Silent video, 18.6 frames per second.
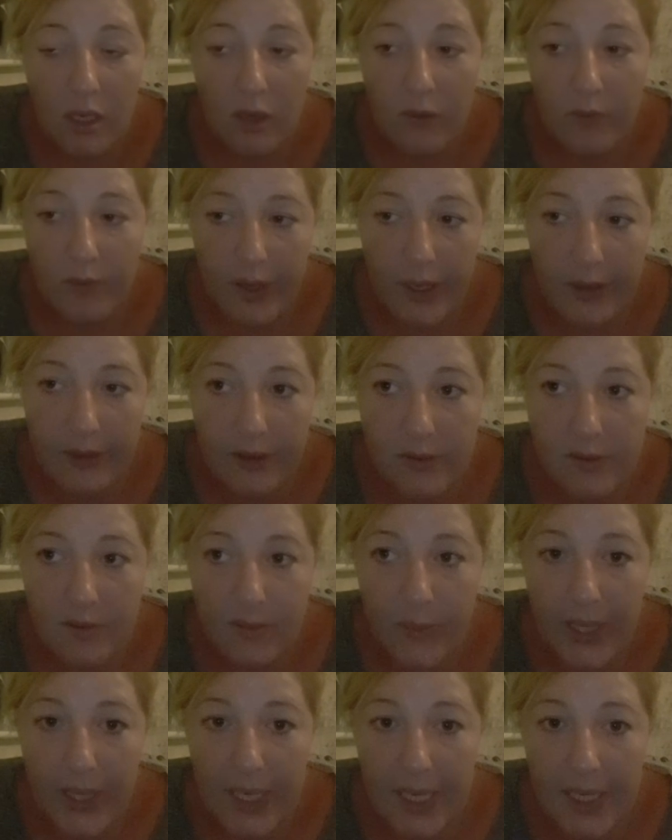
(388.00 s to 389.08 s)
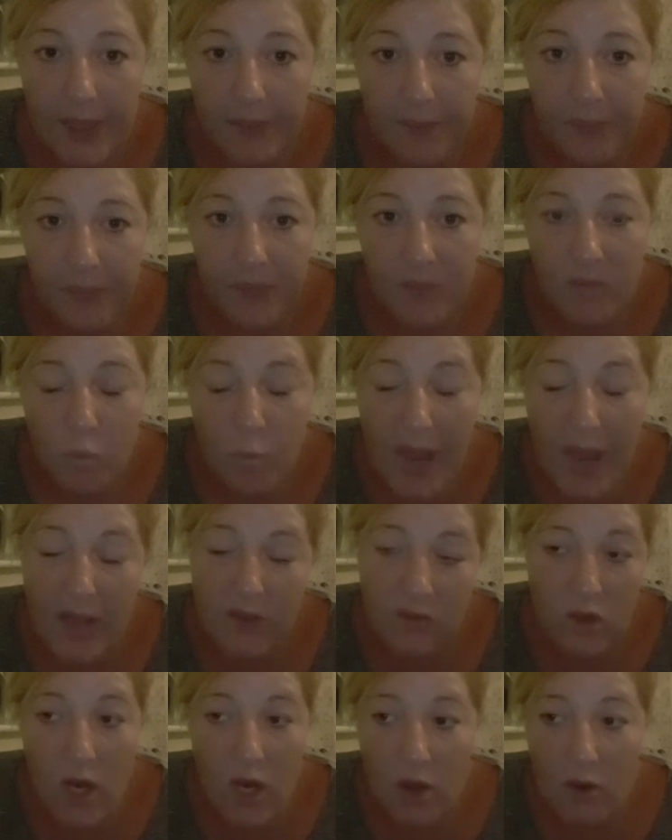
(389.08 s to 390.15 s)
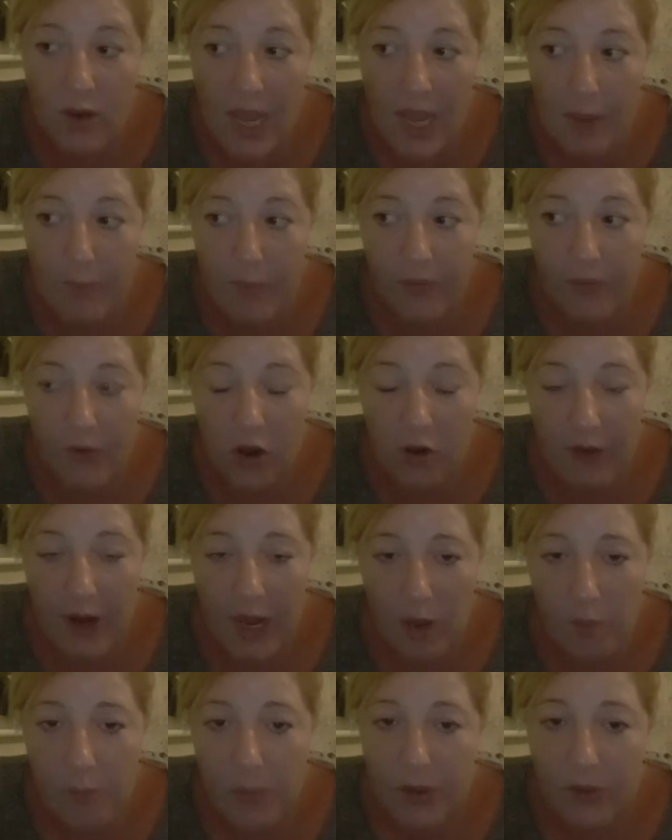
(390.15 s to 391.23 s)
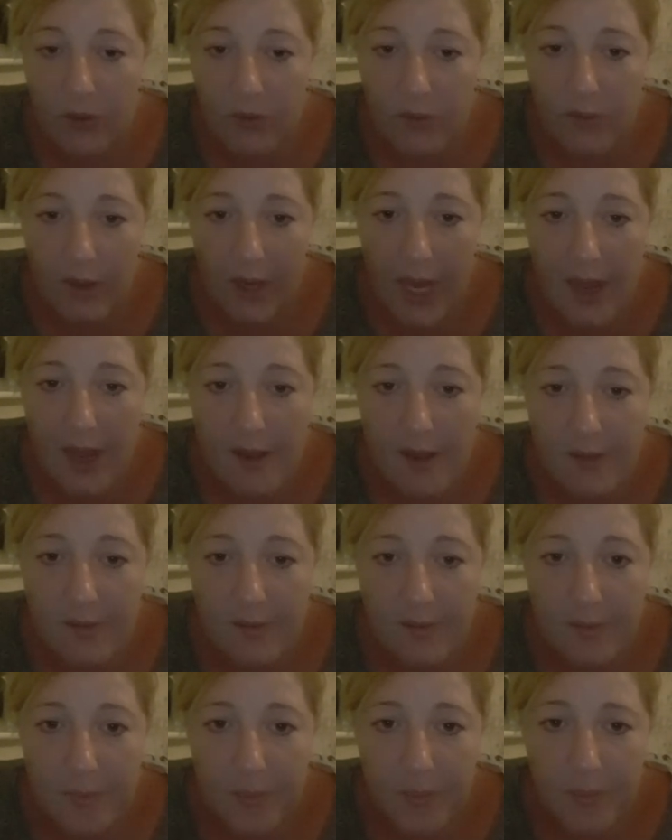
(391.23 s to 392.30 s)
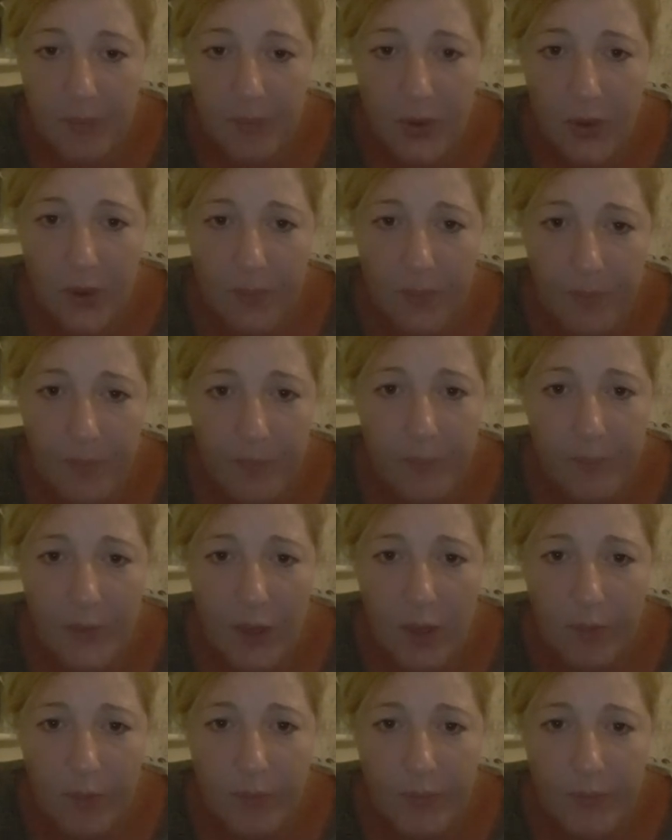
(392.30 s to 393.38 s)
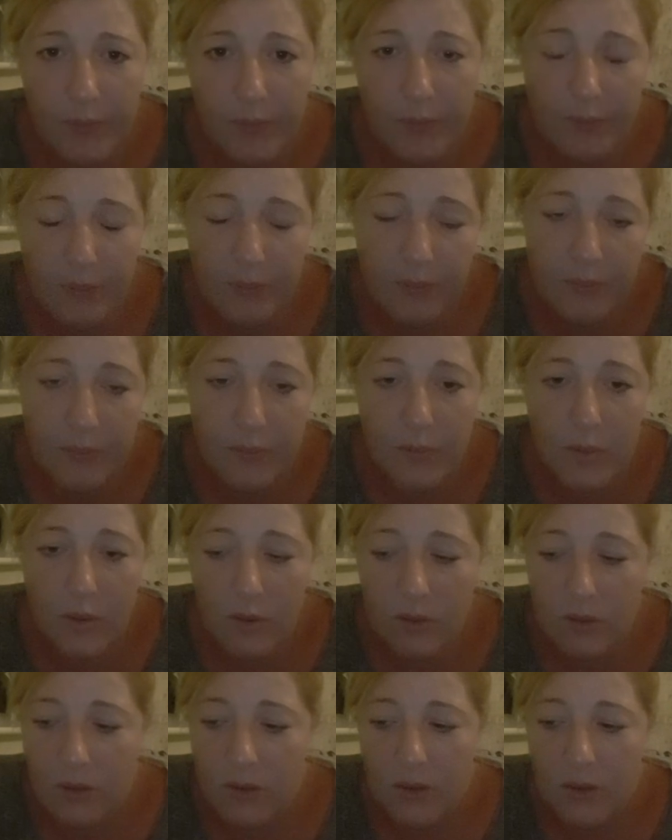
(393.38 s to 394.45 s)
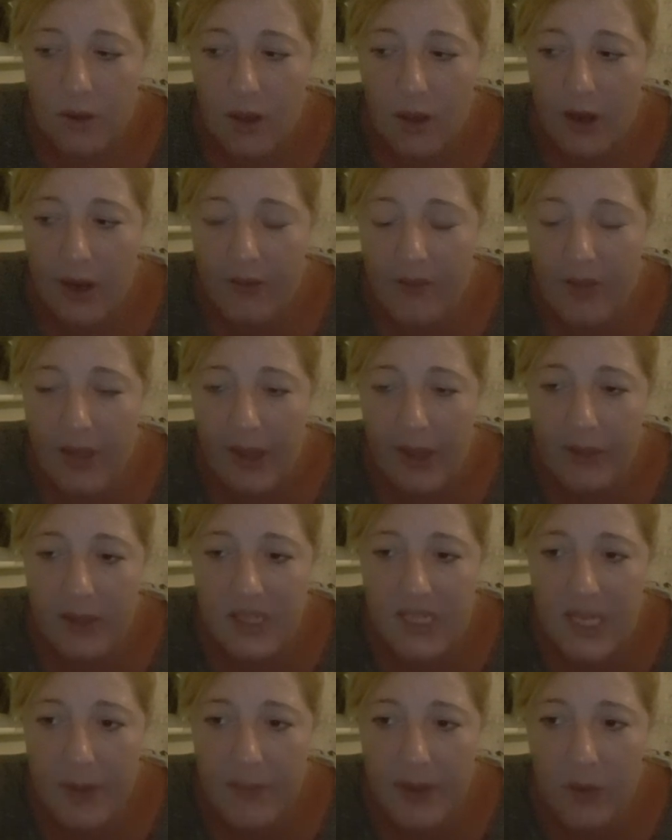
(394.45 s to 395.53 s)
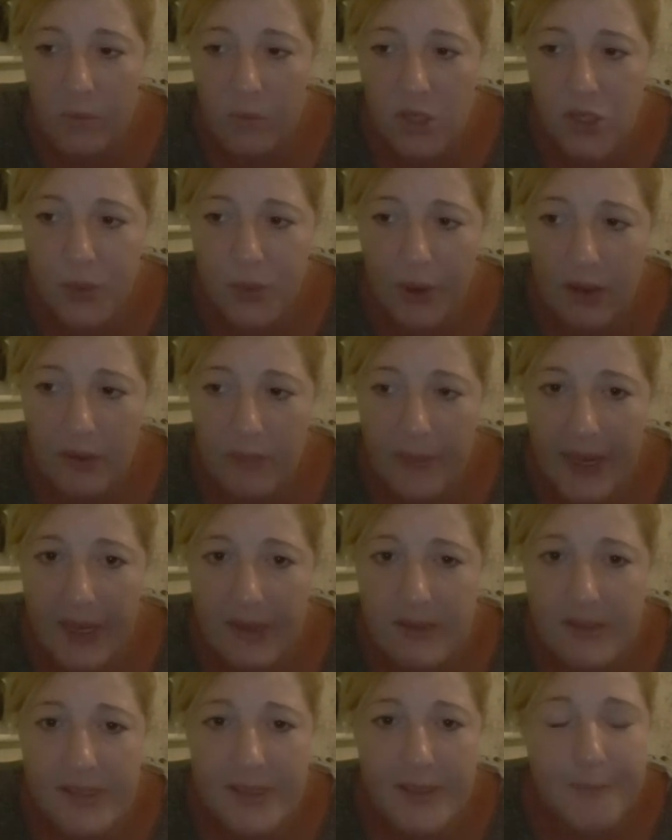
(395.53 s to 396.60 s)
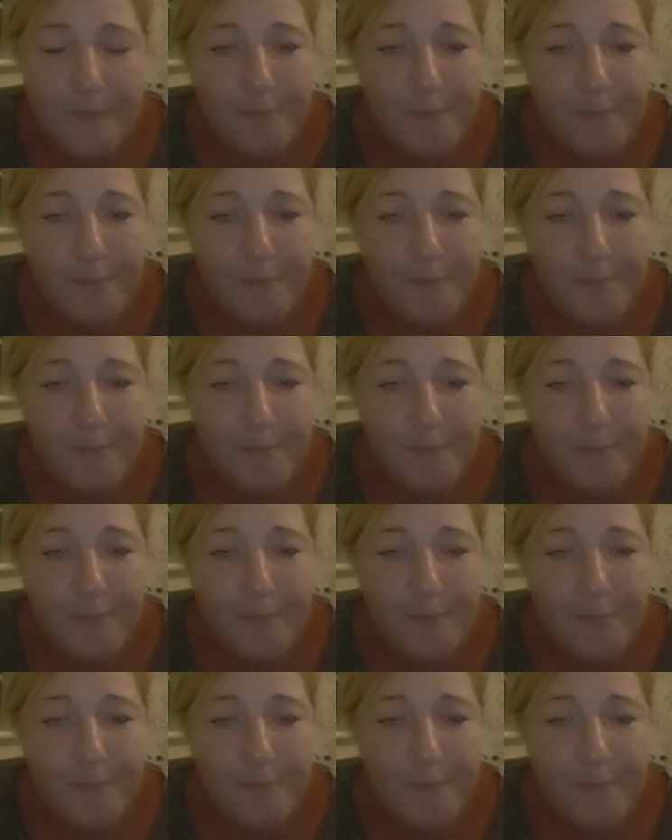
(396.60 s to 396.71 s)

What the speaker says: Right then, sweetie. It's better to know now before it happens, I guess. But I'll leave it there then, Tammy, and wish you all the best.